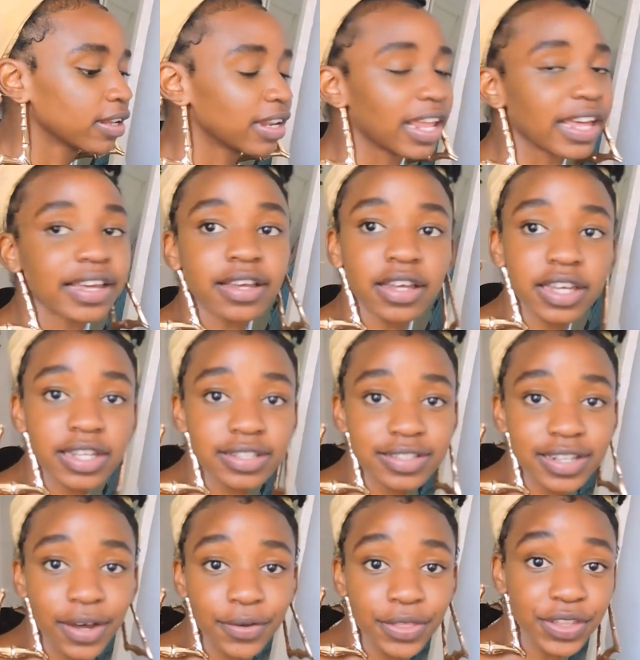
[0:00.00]
like,
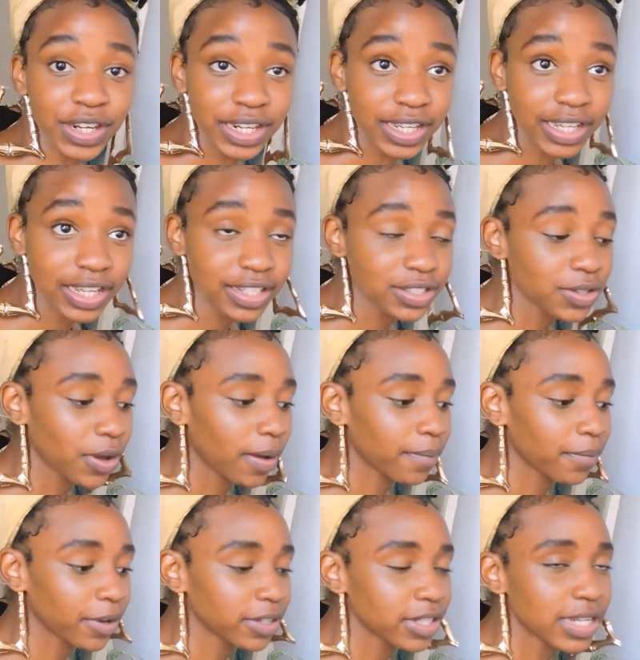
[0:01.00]
it's now 3, so
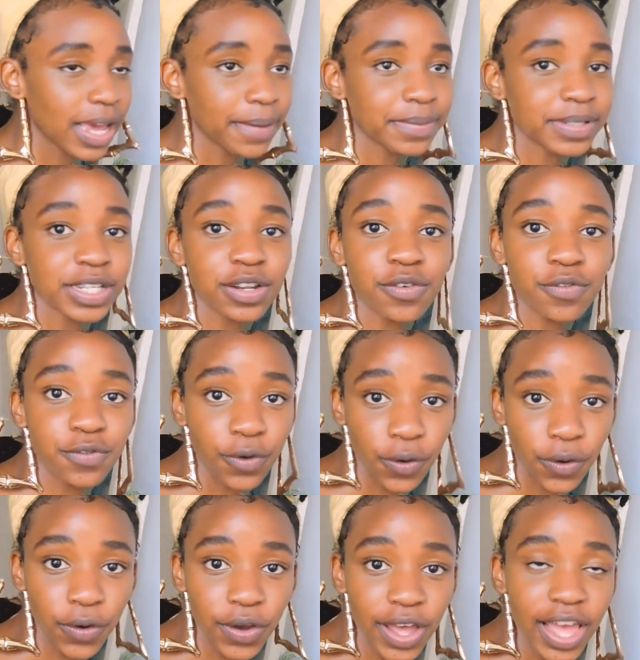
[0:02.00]
I'm going to type till
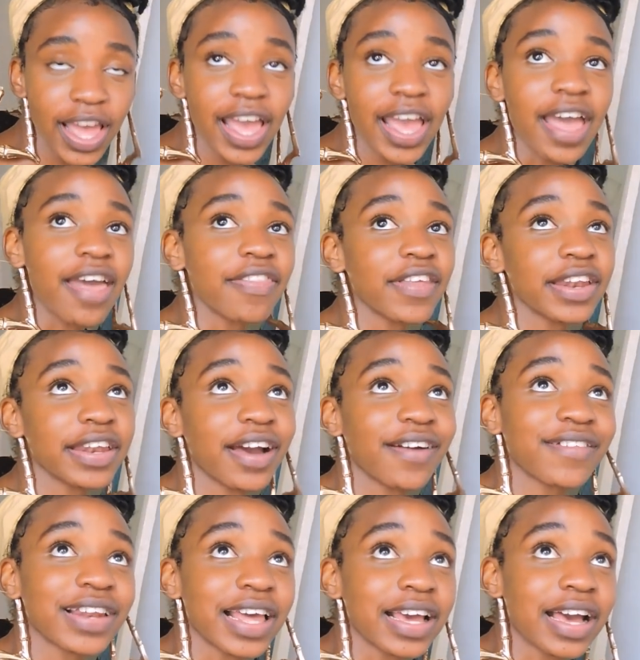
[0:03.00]
4, and then
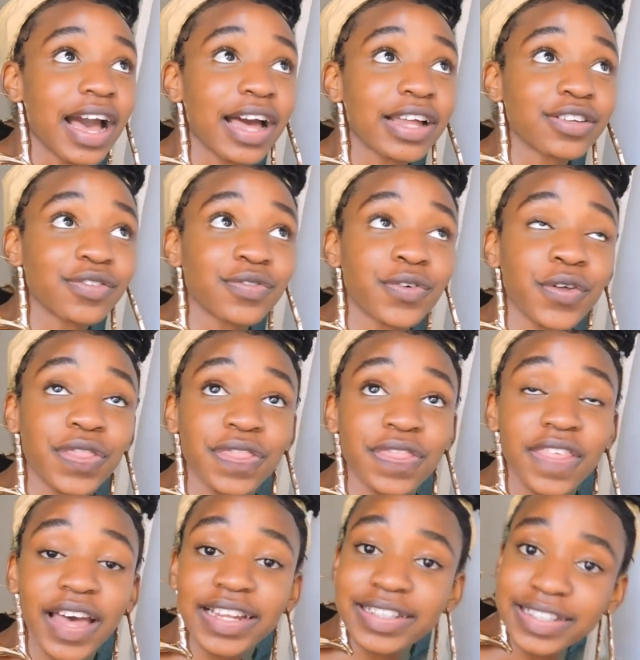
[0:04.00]
now like at
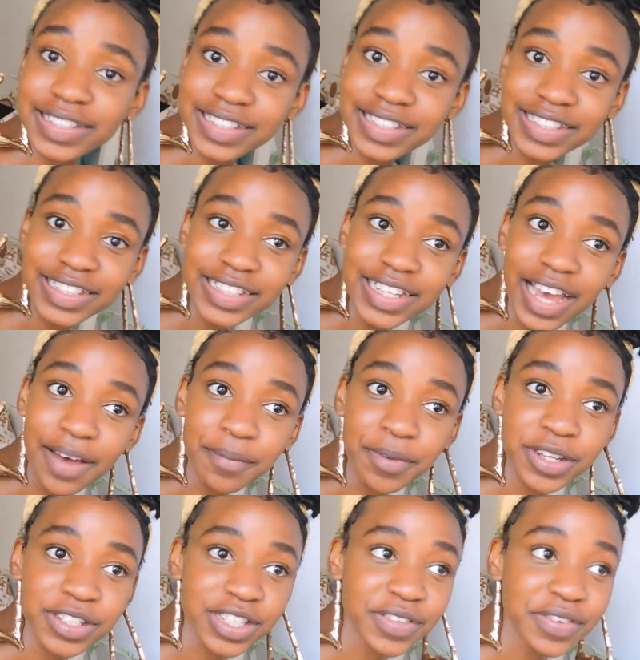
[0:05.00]
4:30
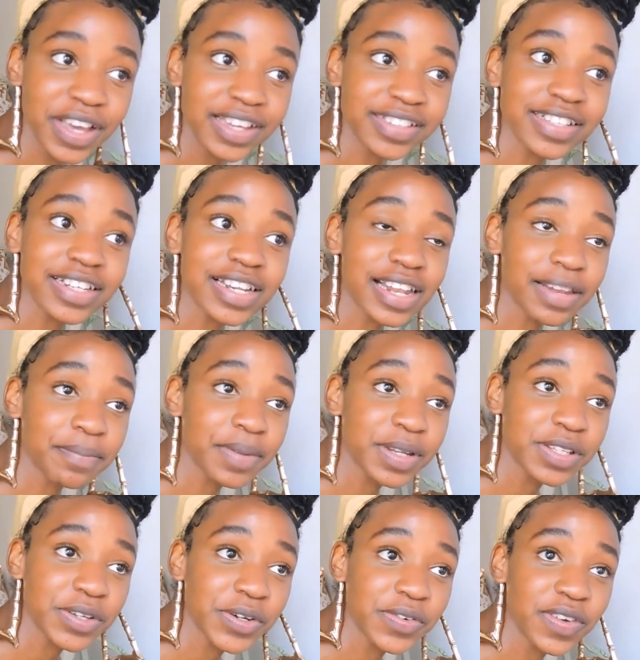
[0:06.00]
I'm going to give you guys a little
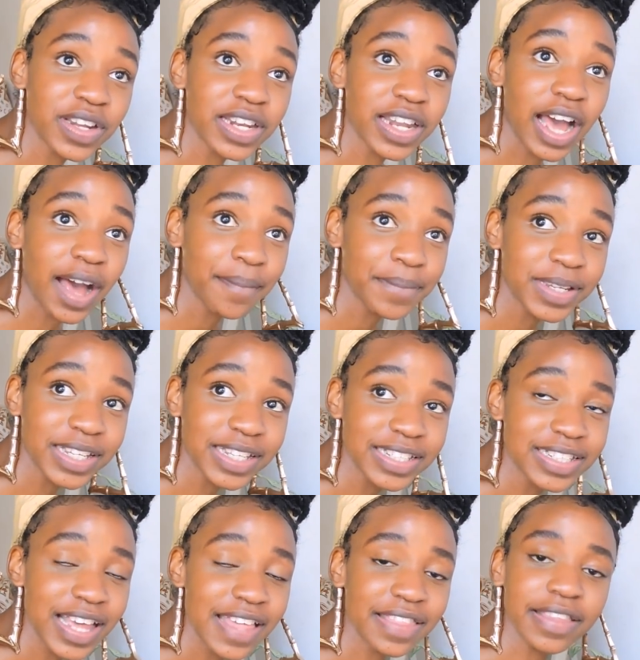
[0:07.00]
bit of an
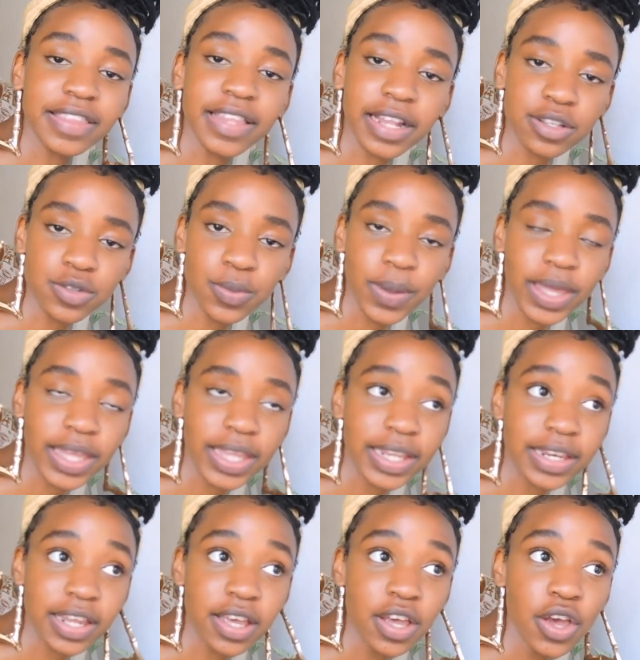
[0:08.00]
update, and then that's
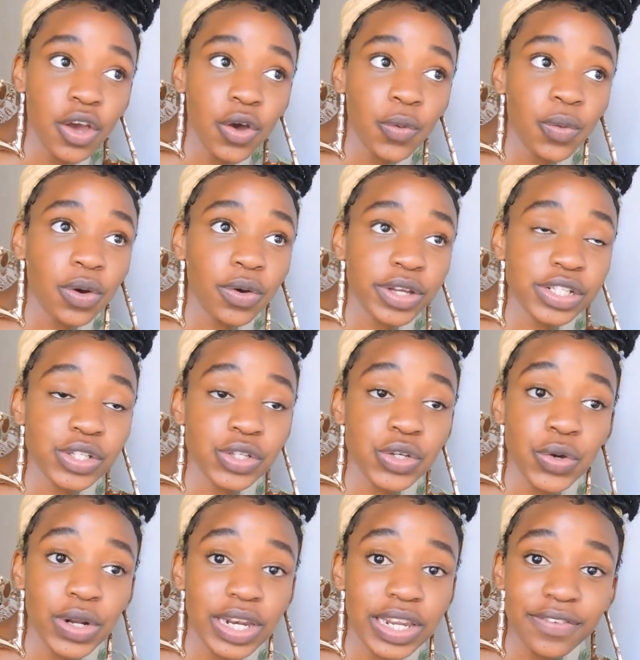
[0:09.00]
when we're going to
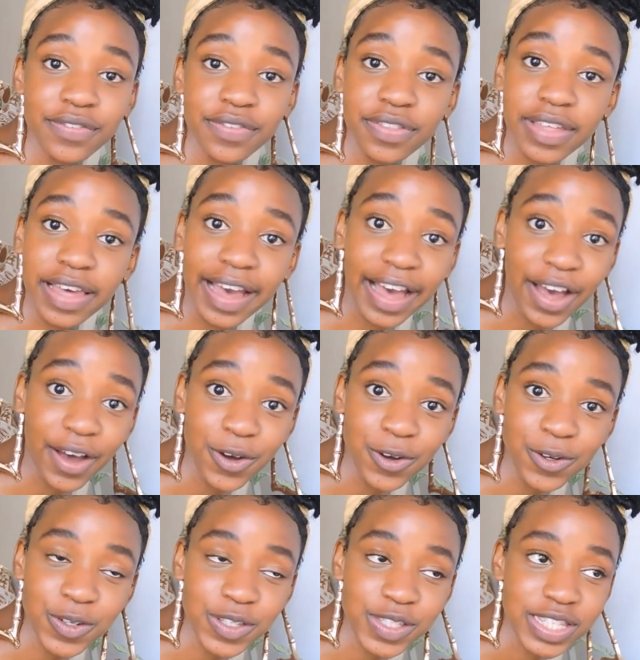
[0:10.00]
go leave the
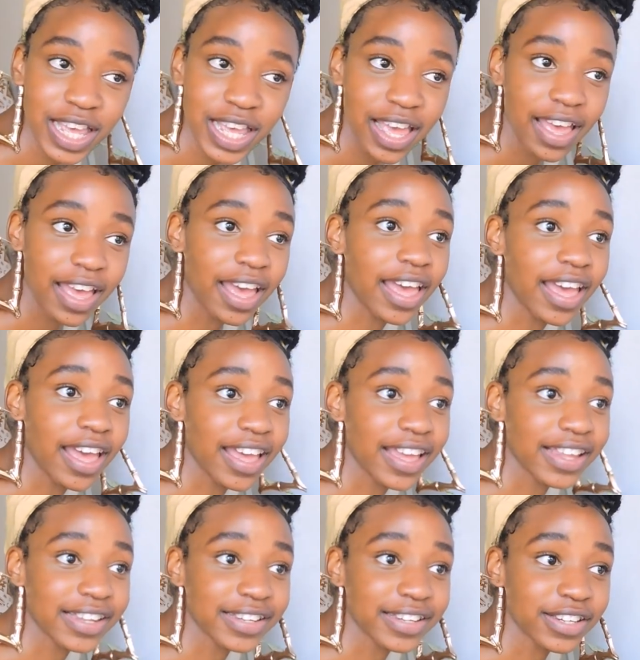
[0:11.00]
house
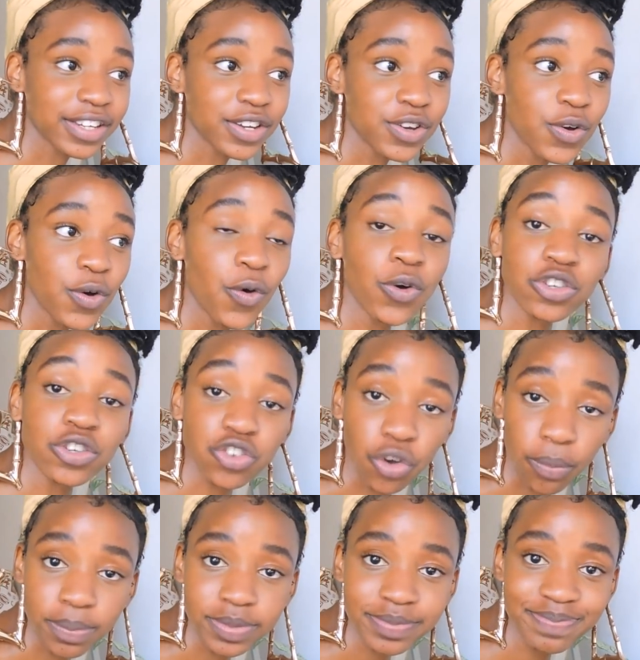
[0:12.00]
and go shop.